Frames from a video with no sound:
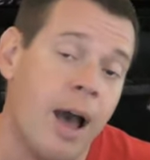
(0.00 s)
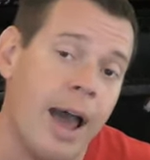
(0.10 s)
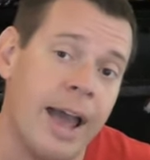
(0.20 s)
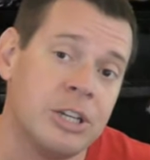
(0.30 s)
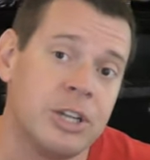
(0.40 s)

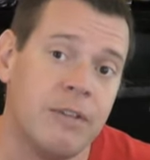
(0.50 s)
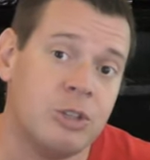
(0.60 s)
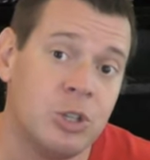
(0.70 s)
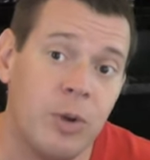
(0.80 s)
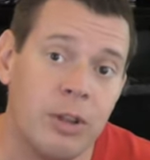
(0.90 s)
I actually
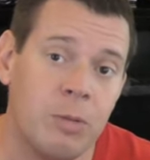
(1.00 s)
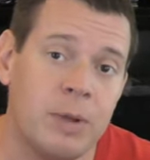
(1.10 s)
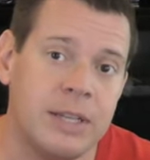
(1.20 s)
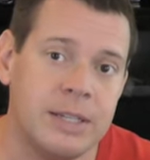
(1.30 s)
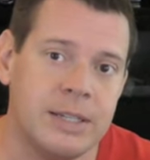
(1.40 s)
have two other
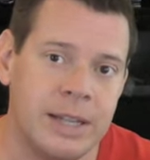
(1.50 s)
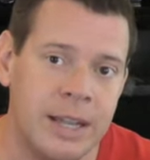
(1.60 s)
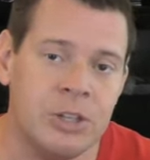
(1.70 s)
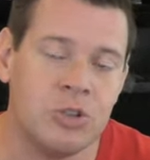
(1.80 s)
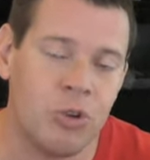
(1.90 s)
pieces
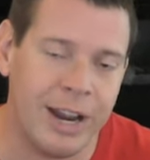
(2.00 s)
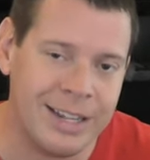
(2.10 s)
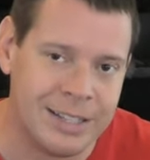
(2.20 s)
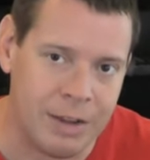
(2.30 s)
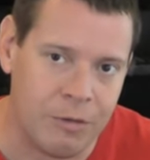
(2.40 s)
in
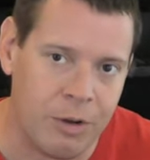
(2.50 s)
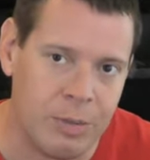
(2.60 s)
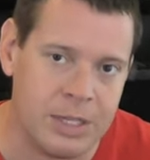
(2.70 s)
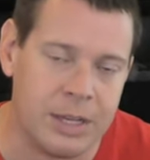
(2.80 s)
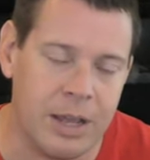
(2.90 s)
transit
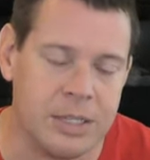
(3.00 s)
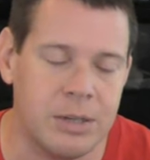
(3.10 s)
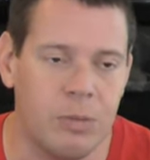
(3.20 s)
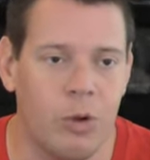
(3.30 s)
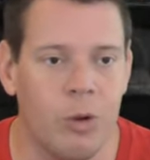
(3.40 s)
from this
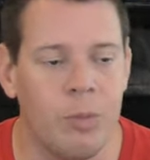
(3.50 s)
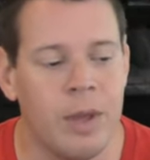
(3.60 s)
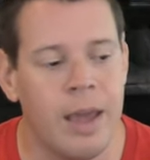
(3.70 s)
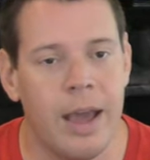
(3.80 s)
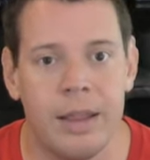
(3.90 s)
custom group,
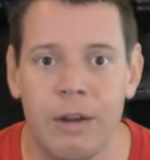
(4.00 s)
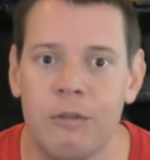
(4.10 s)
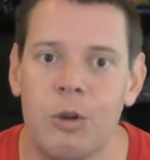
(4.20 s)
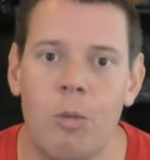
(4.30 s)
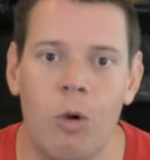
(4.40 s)
and then a
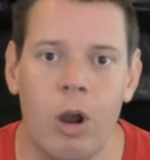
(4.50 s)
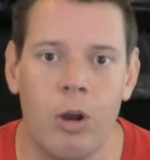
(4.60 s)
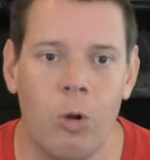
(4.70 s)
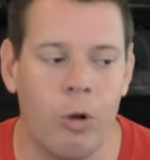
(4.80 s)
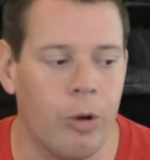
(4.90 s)
few more
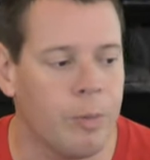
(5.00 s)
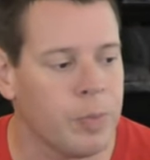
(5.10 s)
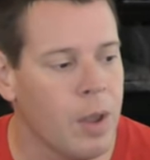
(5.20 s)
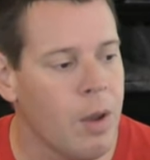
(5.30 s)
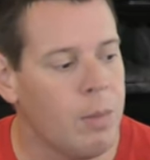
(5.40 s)
on order.
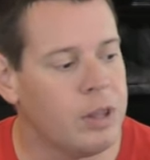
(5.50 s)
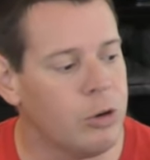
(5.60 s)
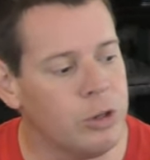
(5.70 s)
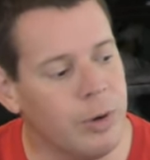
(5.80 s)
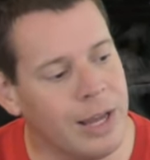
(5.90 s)
But
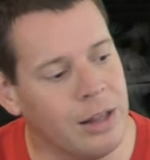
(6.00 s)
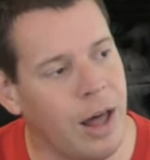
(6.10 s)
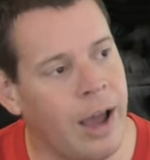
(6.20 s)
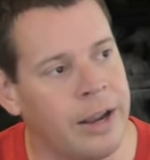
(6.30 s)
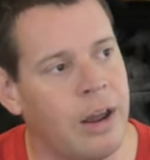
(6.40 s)
they're doing a
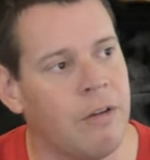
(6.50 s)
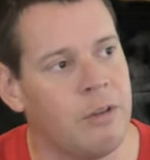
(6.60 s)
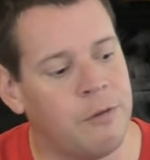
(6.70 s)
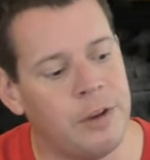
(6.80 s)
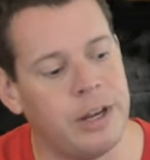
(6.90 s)
line
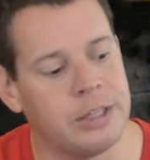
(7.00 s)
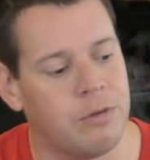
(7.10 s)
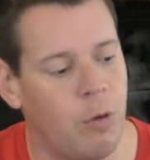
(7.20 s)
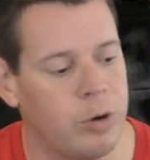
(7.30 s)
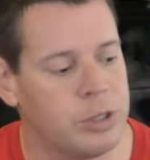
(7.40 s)
of the Phoenix
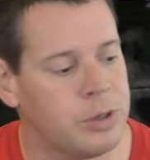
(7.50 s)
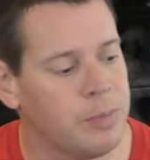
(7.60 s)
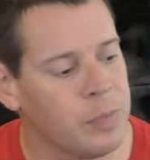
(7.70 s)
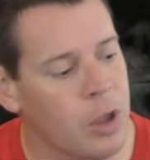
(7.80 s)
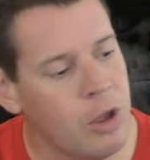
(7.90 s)

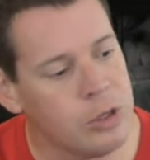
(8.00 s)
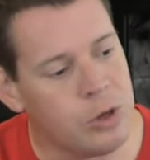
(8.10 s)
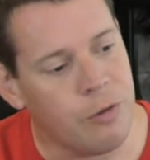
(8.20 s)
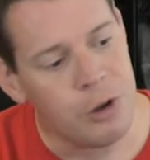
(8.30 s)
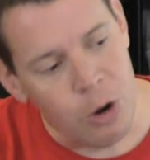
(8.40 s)
Force.
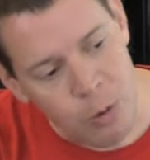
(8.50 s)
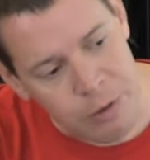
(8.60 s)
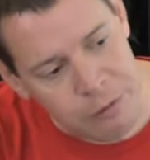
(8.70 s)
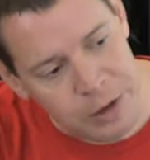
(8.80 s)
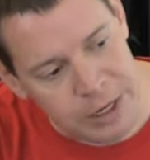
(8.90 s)
So if you don't know
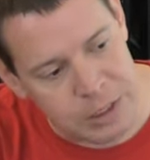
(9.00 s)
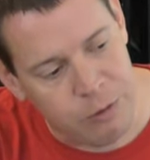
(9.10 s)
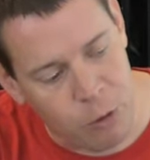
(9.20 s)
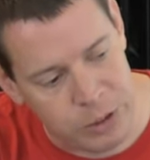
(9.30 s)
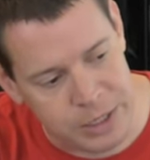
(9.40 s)
what Phoenix
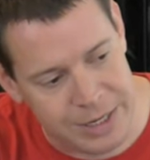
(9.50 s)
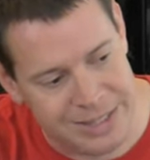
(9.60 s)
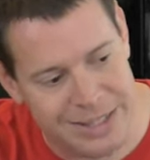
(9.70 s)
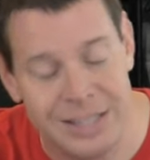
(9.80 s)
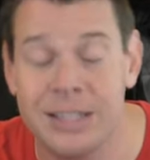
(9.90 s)
Force
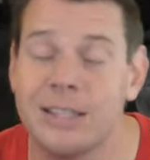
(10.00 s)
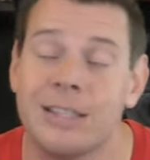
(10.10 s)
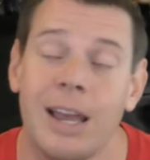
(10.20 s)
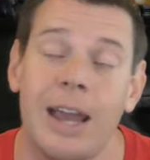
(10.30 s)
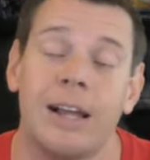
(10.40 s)
is, this is
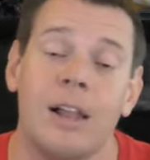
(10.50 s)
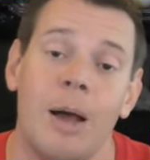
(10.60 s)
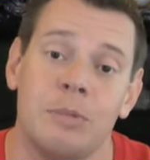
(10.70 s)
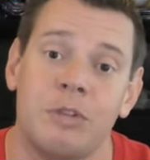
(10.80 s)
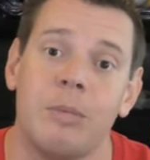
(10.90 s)

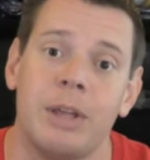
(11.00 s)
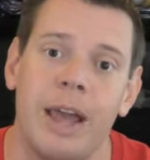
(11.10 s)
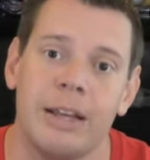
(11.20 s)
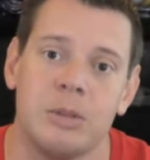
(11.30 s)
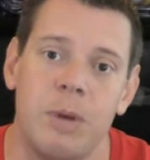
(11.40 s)
Cyclops from the
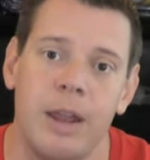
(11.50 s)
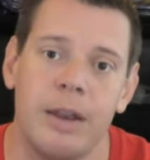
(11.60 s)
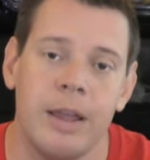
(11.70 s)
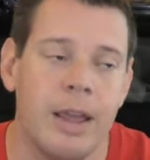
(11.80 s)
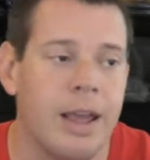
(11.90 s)
X-Men.